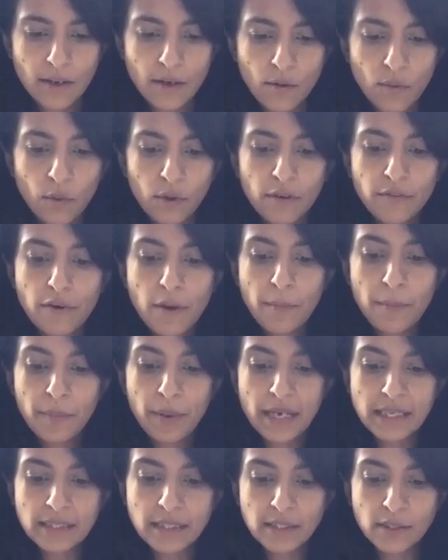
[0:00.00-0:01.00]
One of her
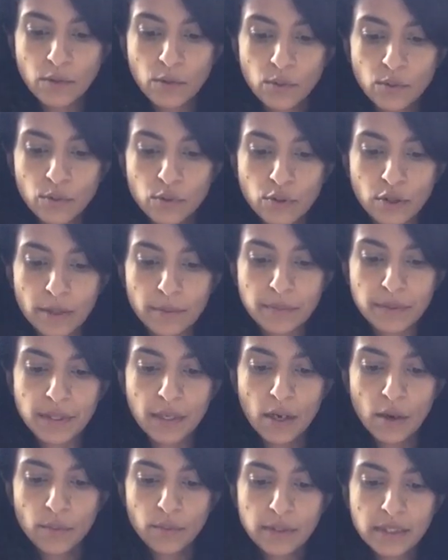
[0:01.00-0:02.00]
best school trips
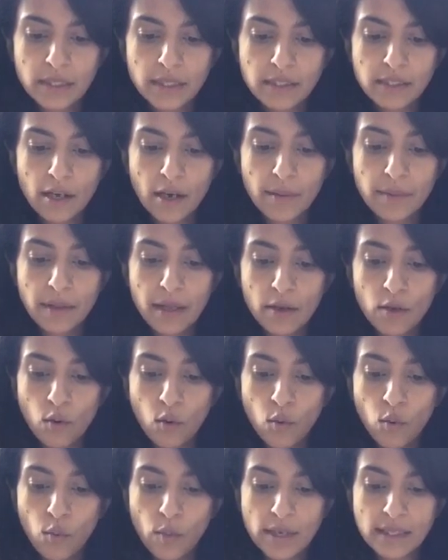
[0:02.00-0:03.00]
was the time they
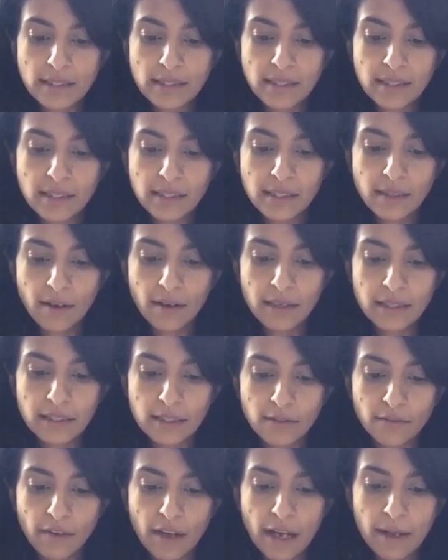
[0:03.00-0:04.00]
all went to the
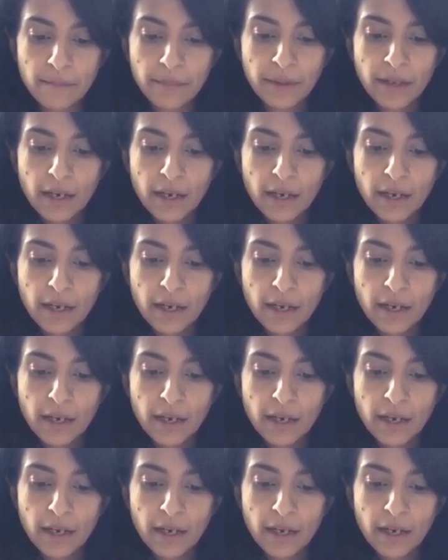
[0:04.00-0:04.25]
science fair